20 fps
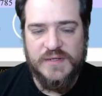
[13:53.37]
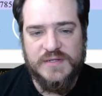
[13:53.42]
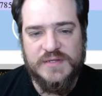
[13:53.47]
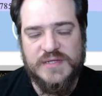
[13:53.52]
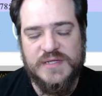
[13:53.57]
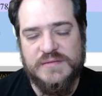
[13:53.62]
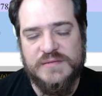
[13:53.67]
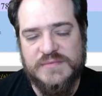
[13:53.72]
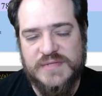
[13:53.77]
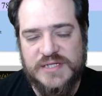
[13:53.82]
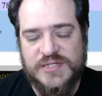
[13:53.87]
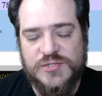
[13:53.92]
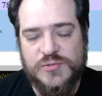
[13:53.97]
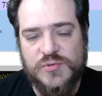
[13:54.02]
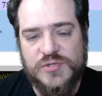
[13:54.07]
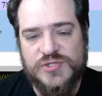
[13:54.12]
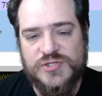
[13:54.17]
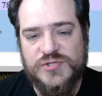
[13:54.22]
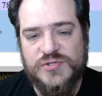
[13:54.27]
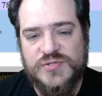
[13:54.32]
that you
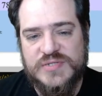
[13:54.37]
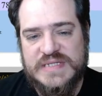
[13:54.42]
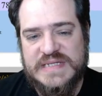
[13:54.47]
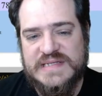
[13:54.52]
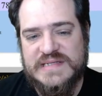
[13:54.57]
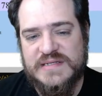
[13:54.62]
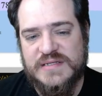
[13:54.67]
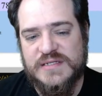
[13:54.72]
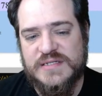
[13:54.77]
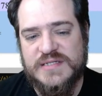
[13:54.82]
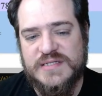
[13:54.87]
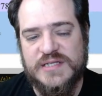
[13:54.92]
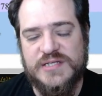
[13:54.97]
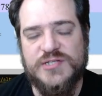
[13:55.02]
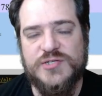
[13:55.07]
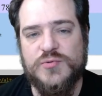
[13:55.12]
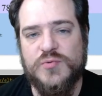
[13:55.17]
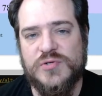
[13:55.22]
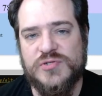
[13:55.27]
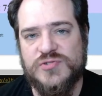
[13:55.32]
want to use as a list and
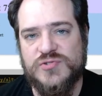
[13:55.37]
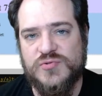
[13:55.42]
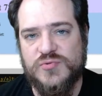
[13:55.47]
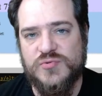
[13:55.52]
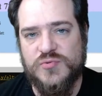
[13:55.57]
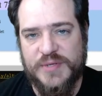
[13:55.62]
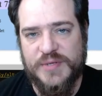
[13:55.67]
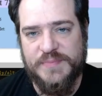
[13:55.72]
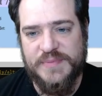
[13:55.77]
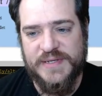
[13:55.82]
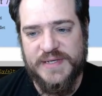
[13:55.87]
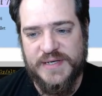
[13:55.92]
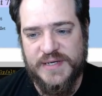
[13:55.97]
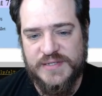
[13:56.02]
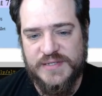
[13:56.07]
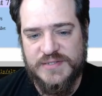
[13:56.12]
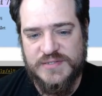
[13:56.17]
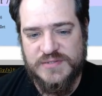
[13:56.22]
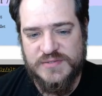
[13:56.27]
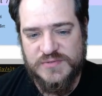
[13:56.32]
you want to
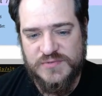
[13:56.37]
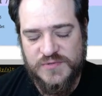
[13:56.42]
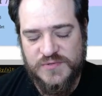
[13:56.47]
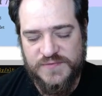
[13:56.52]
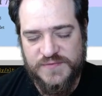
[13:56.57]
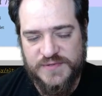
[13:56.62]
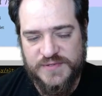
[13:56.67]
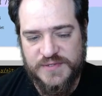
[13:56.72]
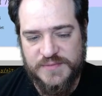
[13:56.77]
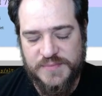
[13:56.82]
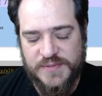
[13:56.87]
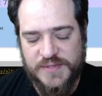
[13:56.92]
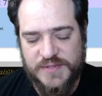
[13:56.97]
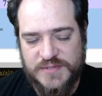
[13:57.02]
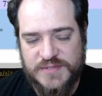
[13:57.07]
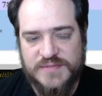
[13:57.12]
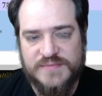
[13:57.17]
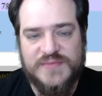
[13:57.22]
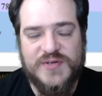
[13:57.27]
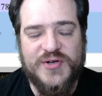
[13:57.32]
replicate over the
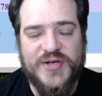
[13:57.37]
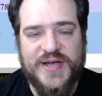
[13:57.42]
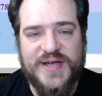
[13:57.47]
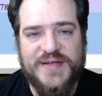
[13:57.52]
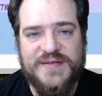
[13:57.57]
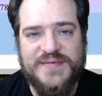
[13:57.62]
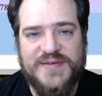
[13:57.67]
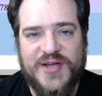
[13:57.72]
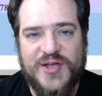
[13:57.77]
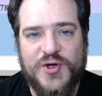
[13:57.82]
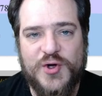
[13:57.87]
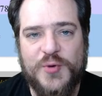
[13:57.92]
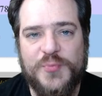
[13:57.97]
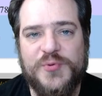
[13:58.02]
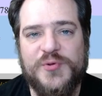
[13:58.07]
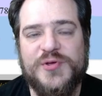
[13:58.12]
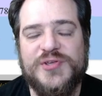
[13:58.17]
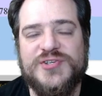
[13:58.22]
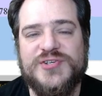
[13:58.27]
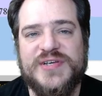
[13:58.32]
page. Okay, I hope
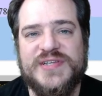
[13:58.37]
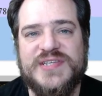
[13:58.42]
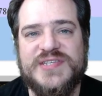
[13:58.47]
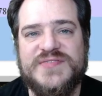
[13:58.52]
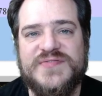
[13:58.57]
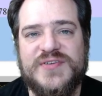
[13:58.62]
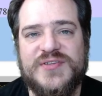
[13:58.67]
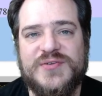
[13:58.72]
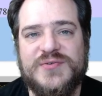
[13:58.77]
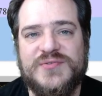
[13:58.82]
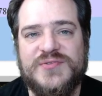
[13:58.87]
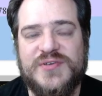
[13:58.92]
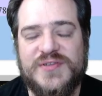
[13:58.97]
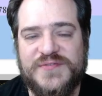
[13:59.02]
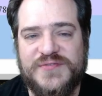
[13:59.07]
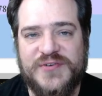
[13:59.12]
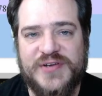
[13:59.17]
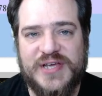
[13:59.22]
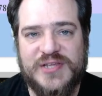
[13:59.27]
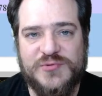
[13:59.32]
you enjoyed this video. Don't
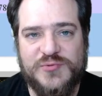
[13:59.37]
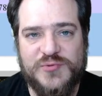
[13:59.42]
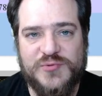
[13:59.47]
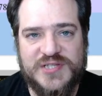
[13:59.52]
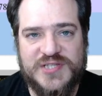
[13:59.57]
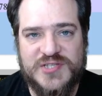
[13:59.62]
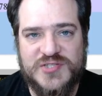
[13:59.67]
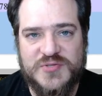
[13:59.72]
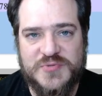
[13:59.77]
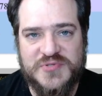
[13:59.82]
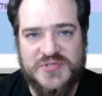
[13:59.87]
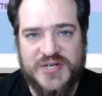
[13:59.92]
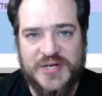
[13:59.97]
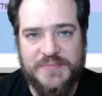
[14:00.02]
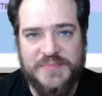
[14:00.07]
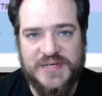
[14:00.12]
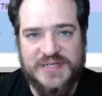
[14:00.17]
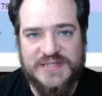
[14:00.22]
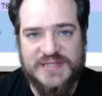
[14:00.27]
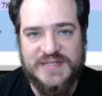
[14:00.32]
forget to hit the subscribe
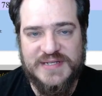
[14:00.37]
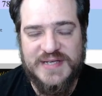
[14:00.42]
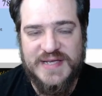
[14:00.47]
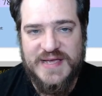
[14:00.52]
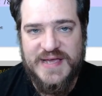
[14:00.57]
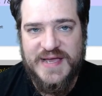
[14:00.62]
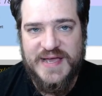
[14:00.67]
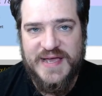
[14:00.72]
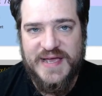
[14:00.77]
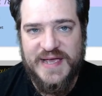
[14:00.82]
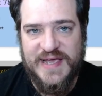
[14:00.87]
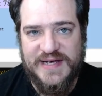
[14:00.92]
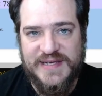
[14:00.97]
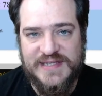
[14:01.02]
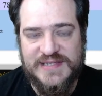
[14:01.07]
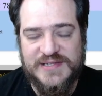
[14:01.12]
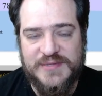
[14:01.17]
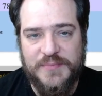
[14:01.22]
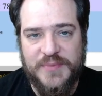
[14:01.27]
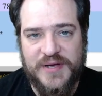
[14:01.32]
button and
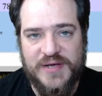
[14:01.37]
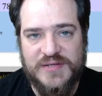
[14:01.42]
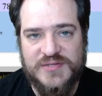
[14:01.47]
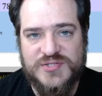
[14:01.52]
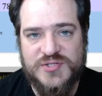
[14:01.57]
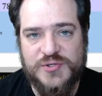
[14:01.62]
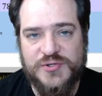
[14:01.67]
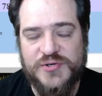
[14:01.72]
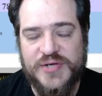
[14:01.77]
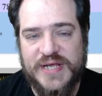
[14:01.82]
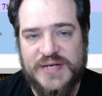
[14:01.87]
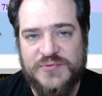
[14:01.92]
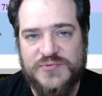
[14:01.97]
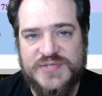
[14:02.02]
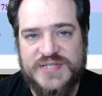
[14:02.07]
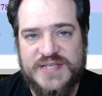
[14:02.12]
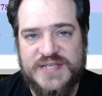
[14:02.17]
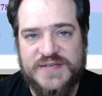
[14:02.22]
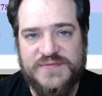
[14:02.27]
hit the bell so you can receive